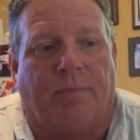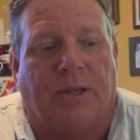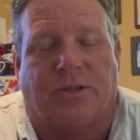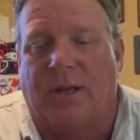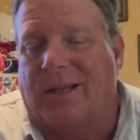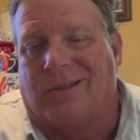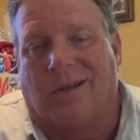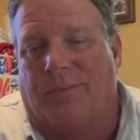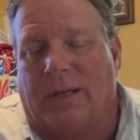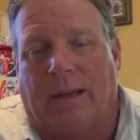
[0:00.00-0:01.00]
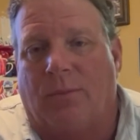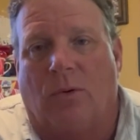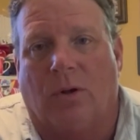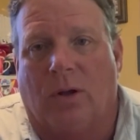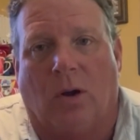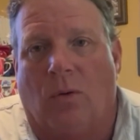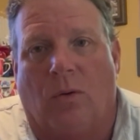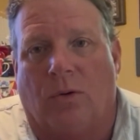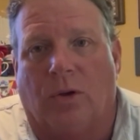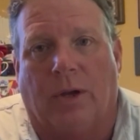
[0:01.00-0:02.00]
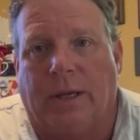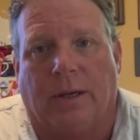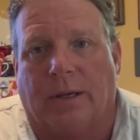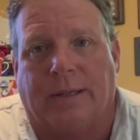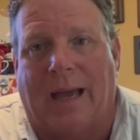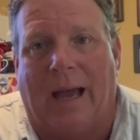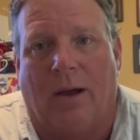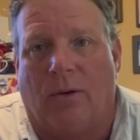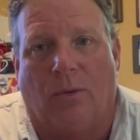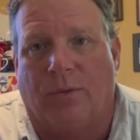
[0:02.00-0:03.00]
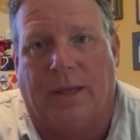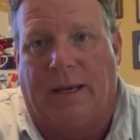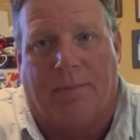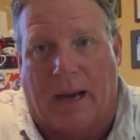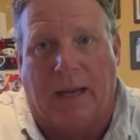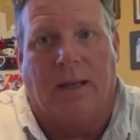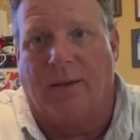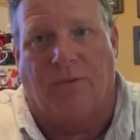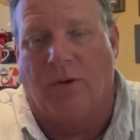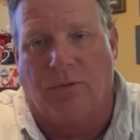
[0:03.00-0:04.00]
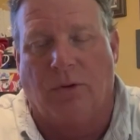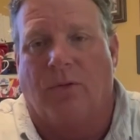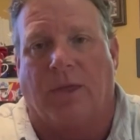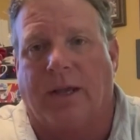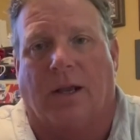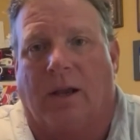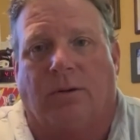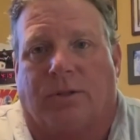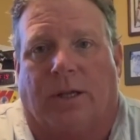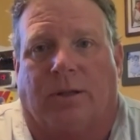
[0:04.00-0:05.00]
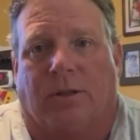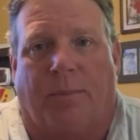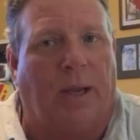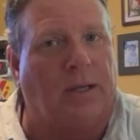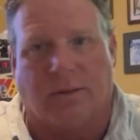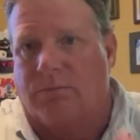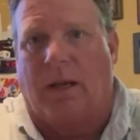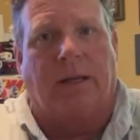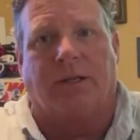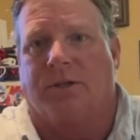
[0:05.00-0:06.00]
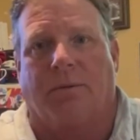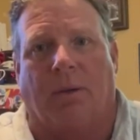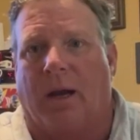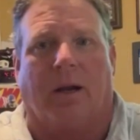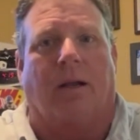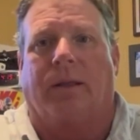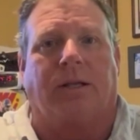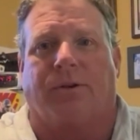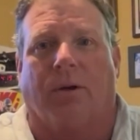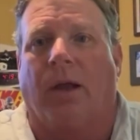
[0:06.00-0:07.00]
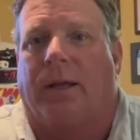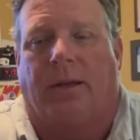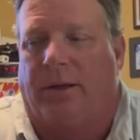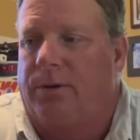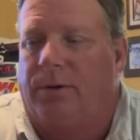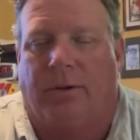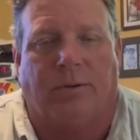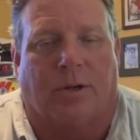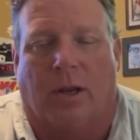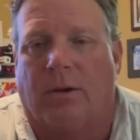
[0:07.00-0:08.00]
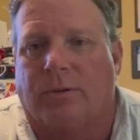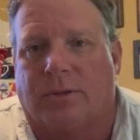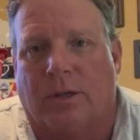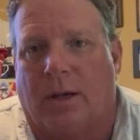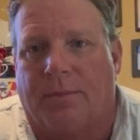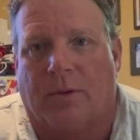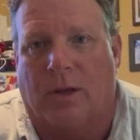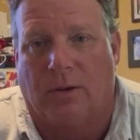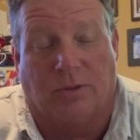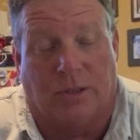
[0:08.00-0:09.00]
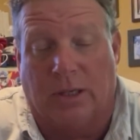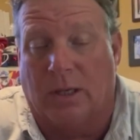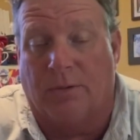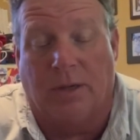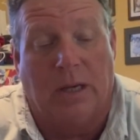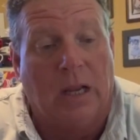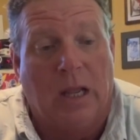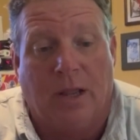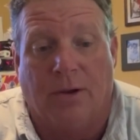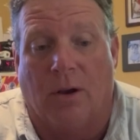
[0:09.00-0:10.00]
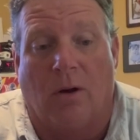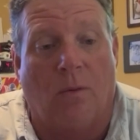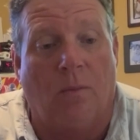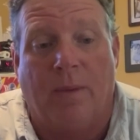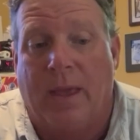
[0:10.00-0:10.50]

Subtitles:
it's not something I'm going to go to a hill and die on with anybody. If you do think closed cell's the best, man, this is America. That's great. You use closed cell on it, your home,